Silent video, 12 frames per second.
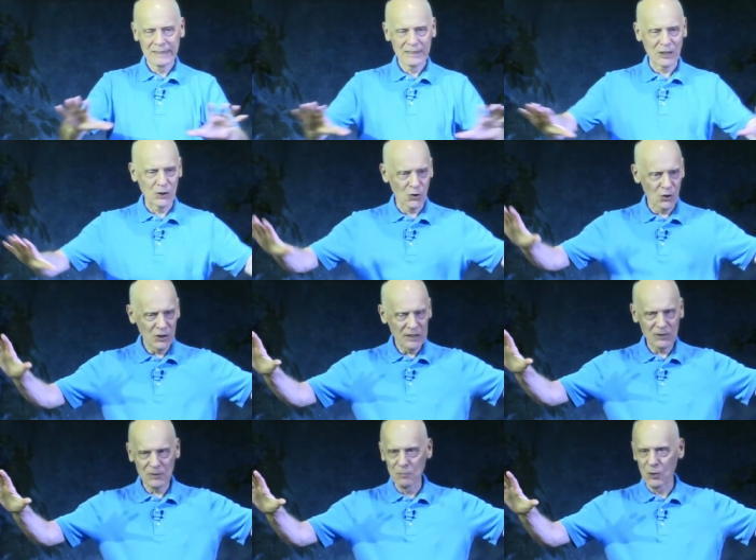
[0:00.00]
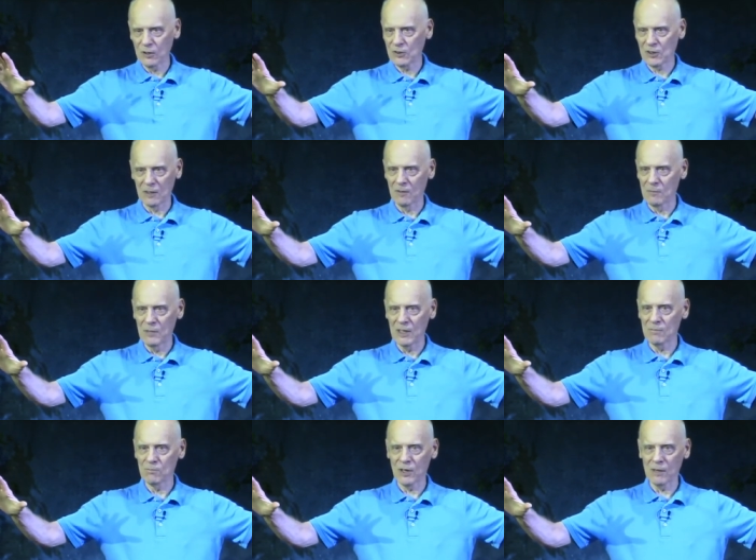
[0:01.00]
The earliest books that were
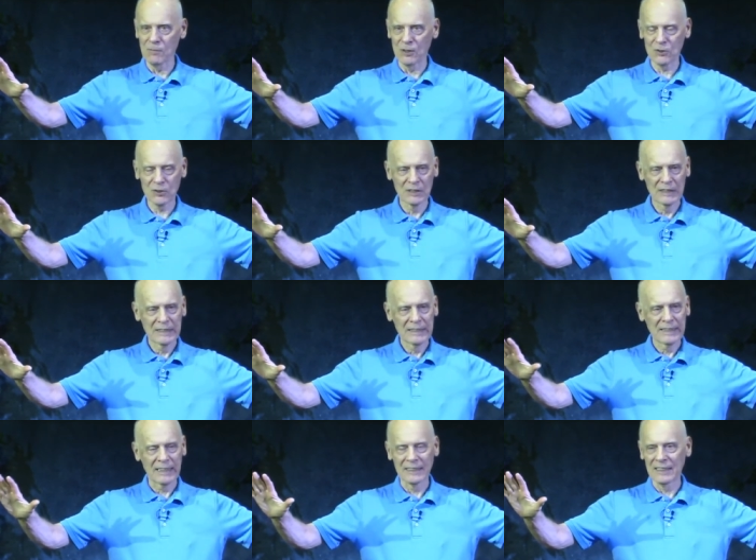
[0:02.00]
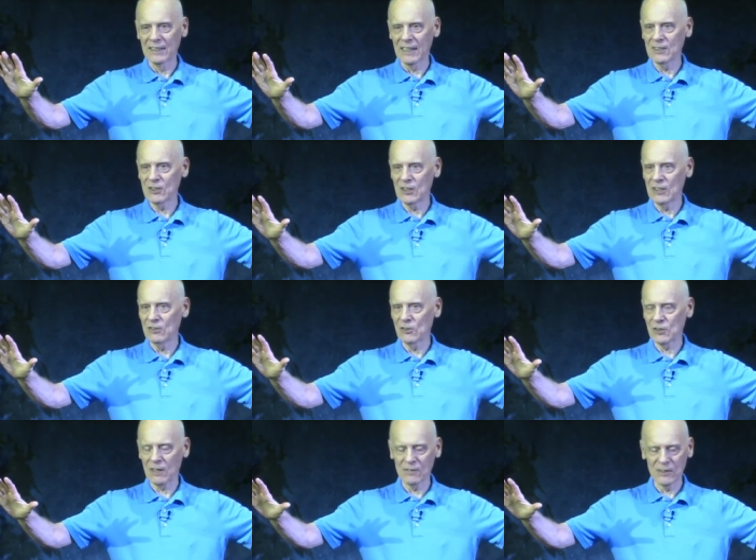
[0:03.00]
being published in the
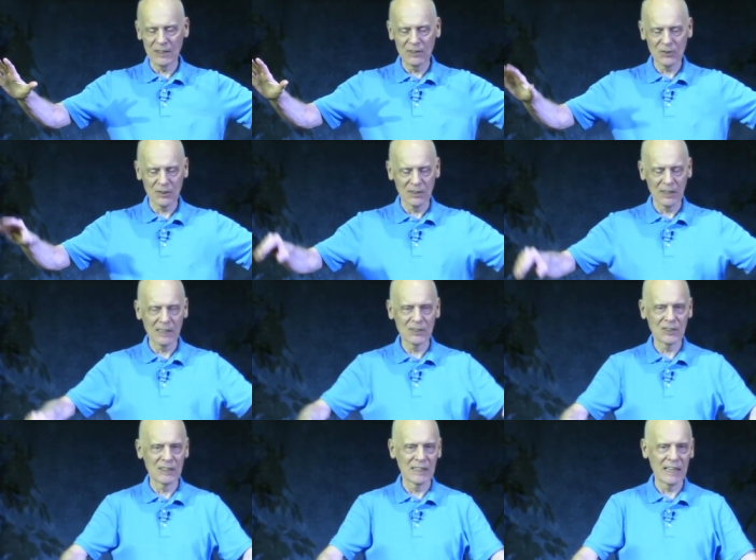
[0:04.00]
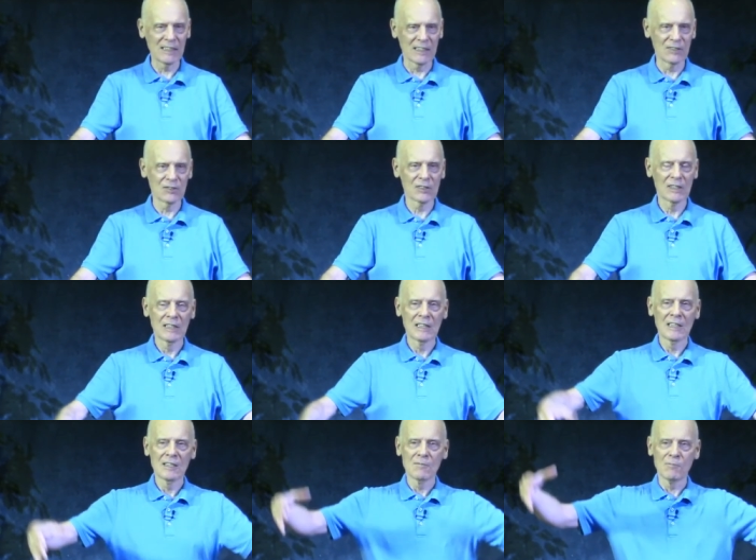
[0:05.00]
1970s and the 1980s
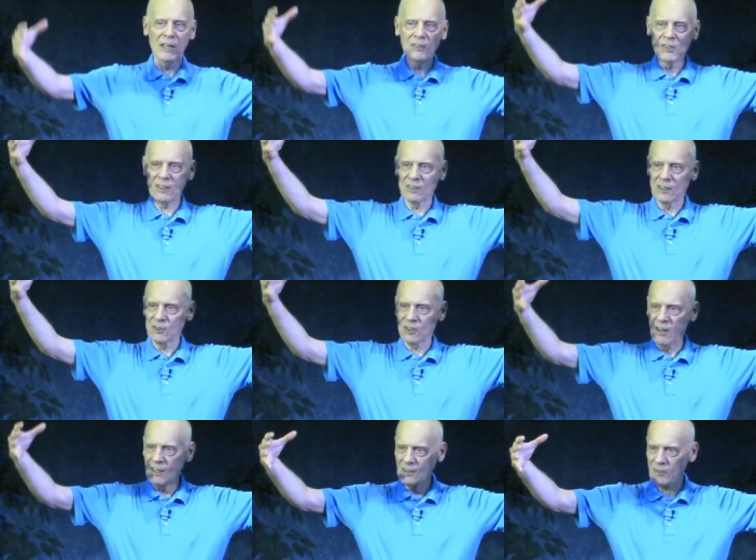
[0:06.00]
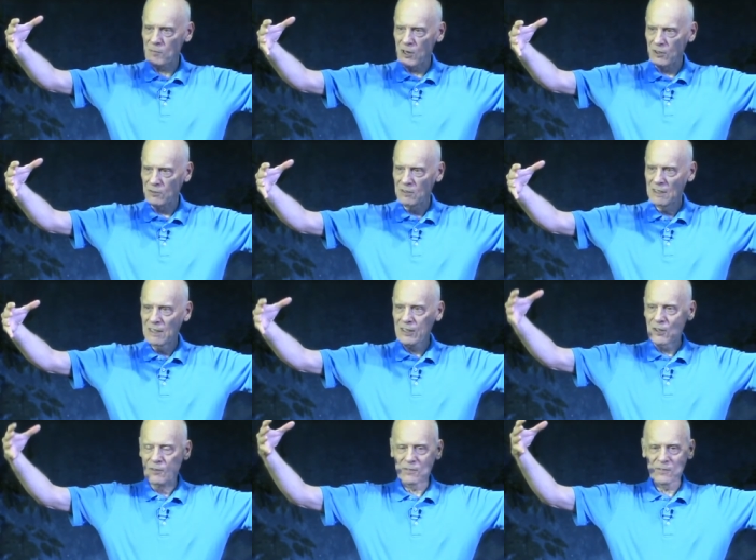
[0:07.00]
basically talked about
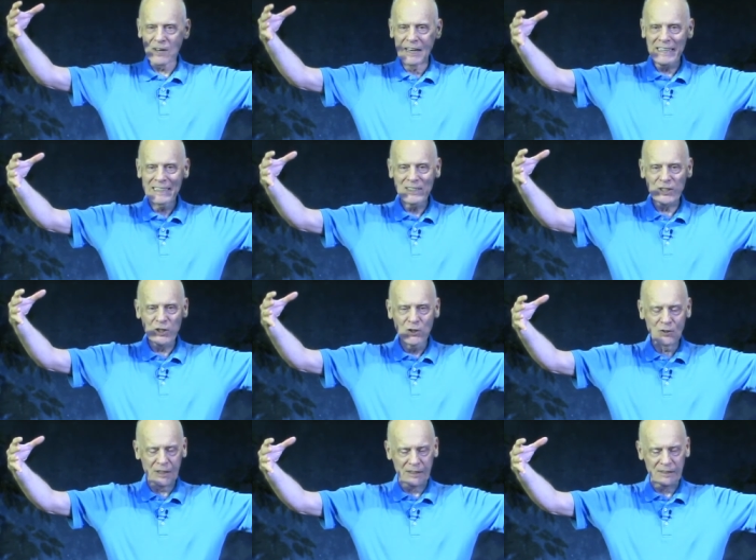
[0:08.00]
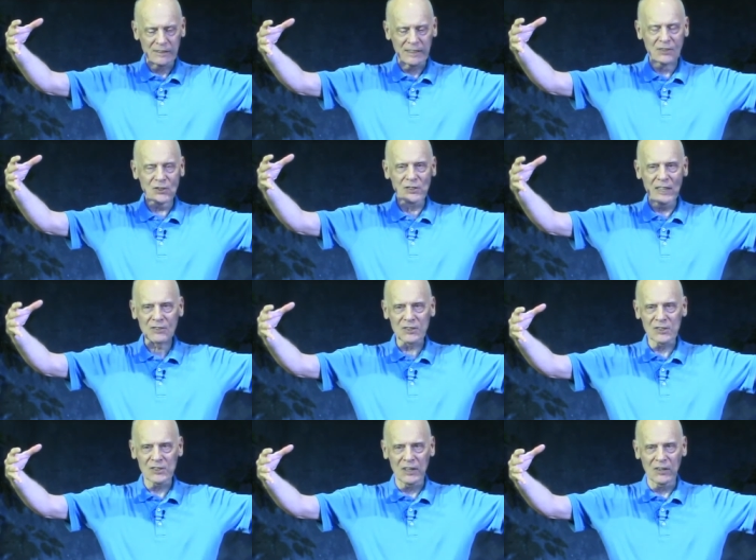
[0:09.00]
the fine tuning that's
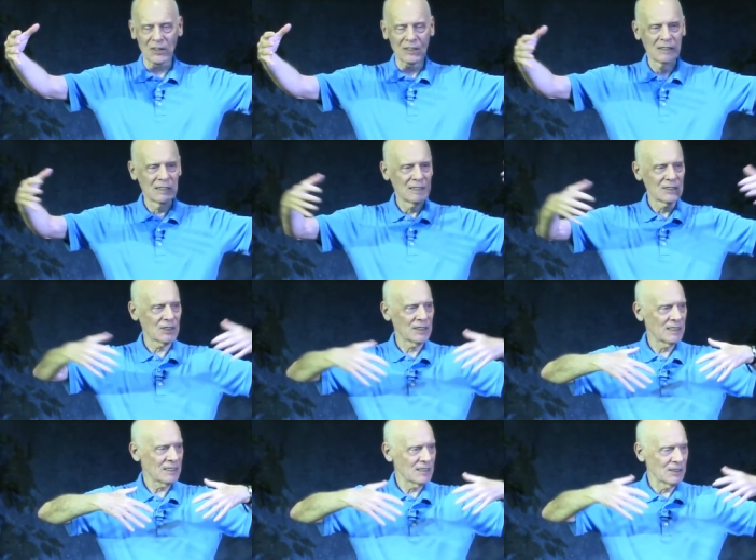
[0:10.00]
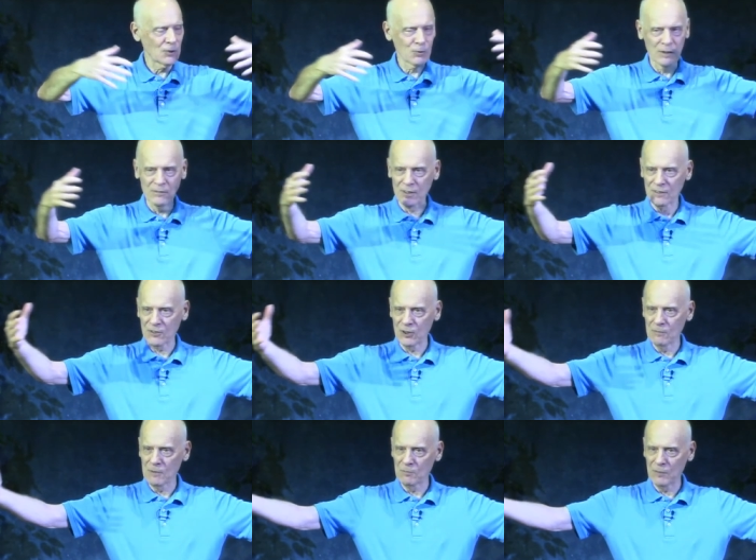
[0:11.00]
necessary to get the equivalent of
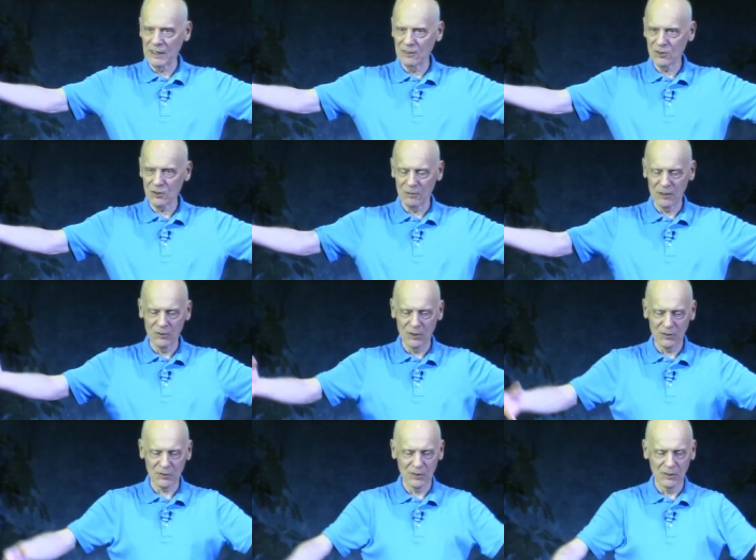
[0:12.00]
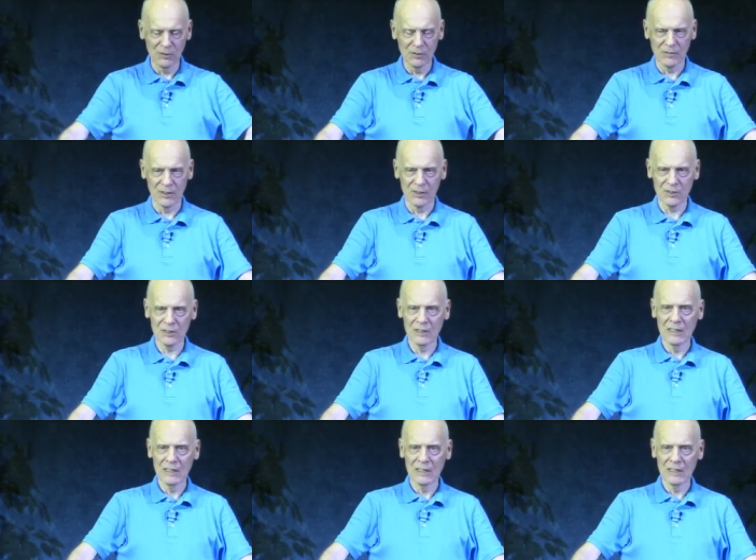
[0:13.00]
human beings to exist in the universe.